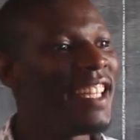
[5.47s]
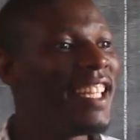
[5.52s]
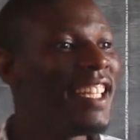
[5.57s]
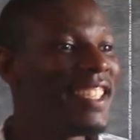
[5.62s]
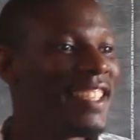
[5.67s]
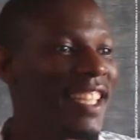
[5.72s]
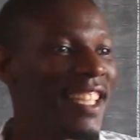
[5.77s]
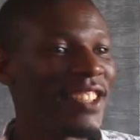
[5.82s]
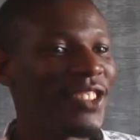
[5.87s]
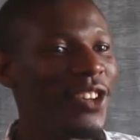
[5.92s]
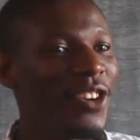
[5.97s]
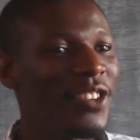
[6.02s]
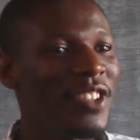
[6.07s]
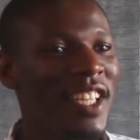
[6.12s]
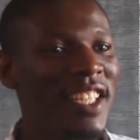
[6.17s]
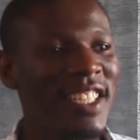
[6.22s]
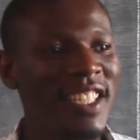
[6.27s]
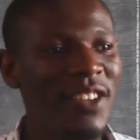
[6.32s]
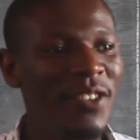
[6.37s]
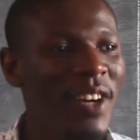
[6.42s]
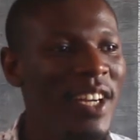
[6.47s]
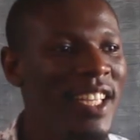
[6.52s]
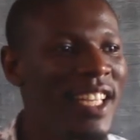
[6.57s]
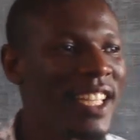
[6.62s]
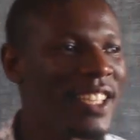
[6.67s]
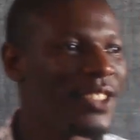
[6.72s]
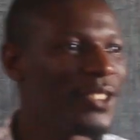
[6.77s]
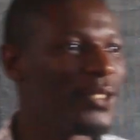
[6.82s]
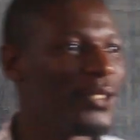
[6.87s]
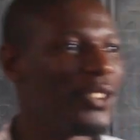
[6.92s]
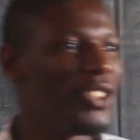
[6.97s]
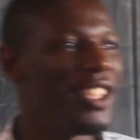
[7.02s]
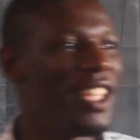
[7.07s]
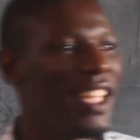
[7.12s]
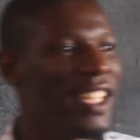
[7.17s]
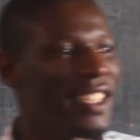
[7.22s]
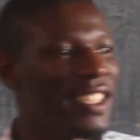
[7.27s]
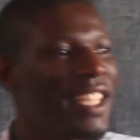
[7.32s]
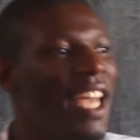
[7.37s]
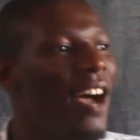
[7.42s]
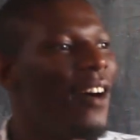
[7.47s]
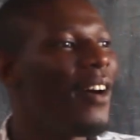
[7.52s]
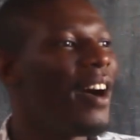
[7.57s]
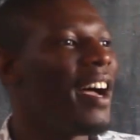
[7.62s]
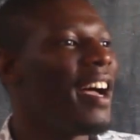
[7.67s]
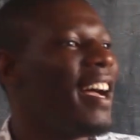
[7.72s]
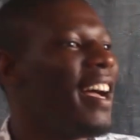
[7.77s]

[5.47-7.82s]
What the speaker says: There is a song that I want us to sing. Sawa?